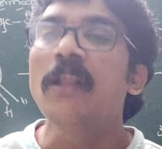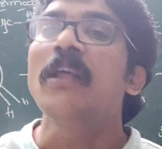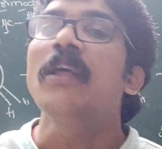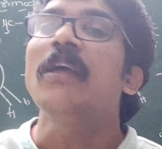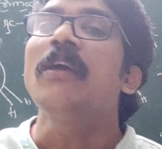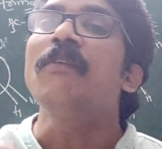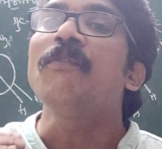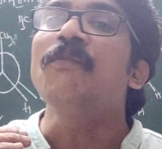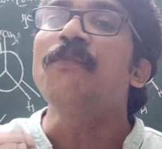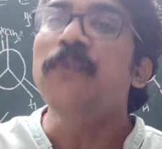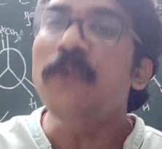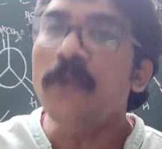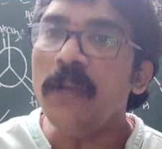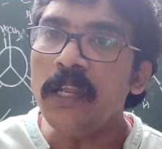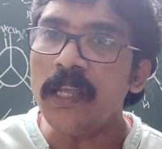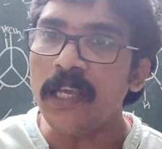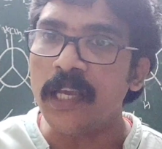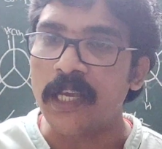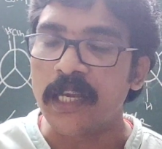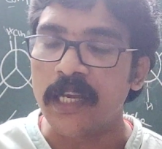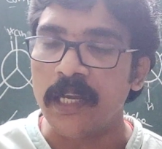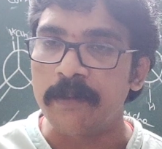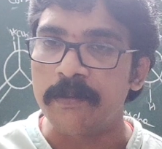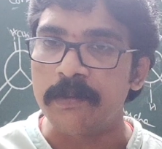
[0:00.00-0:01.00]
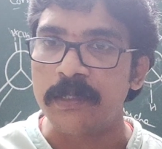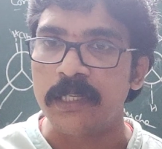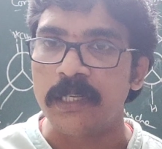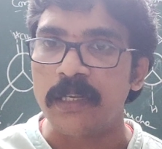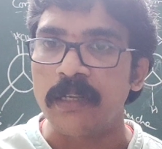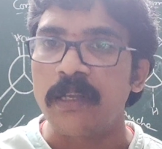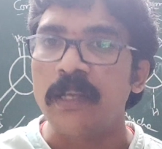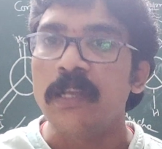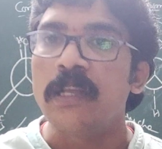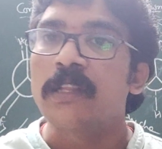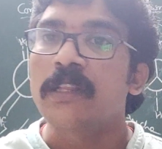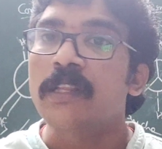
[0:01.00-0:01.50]
Fully eclipsed.
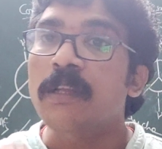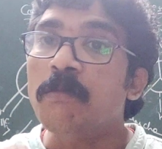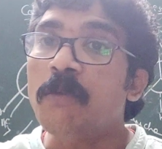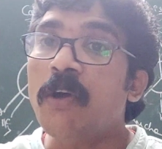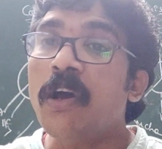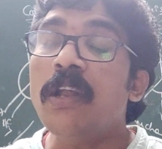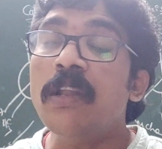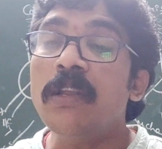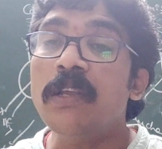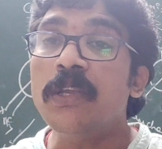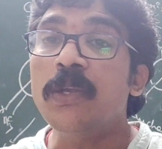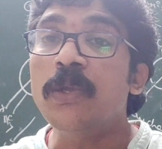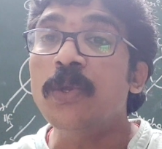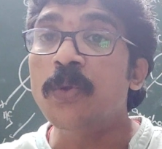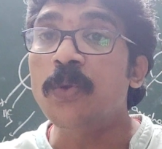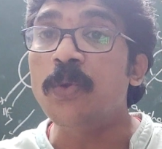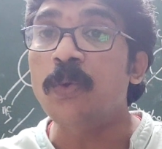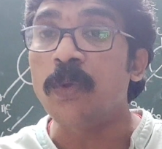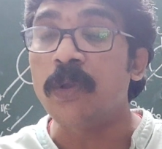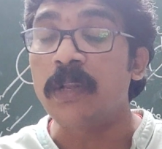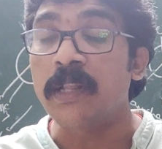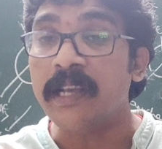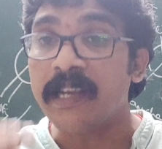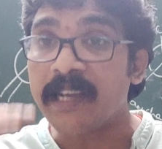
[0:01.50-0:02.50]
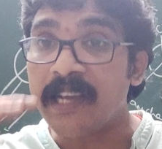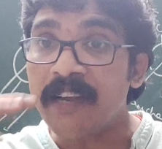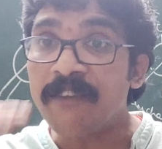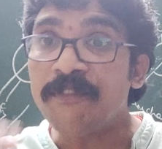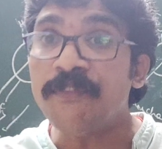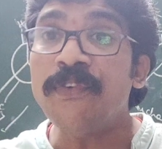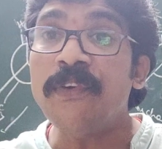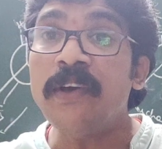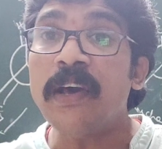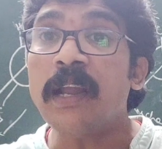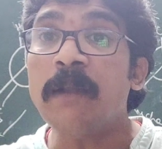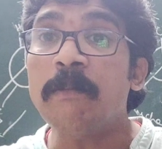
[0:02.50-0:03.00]
The molecule, the
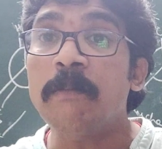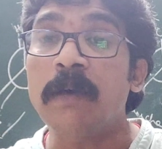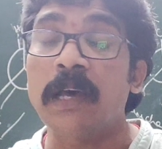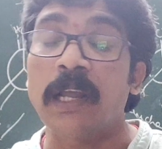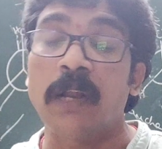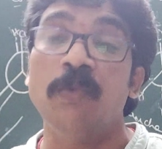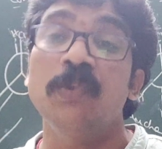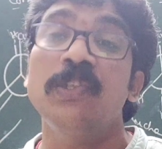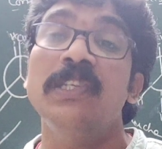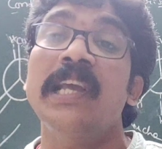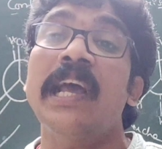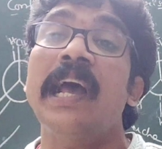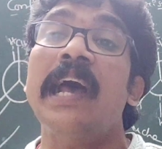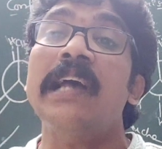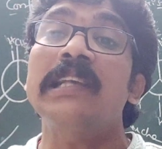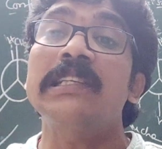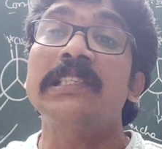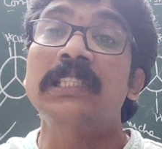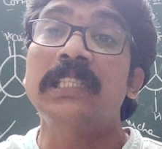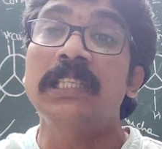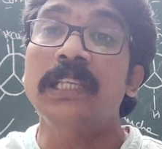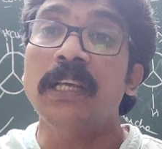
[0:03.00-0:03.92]
conformer, which has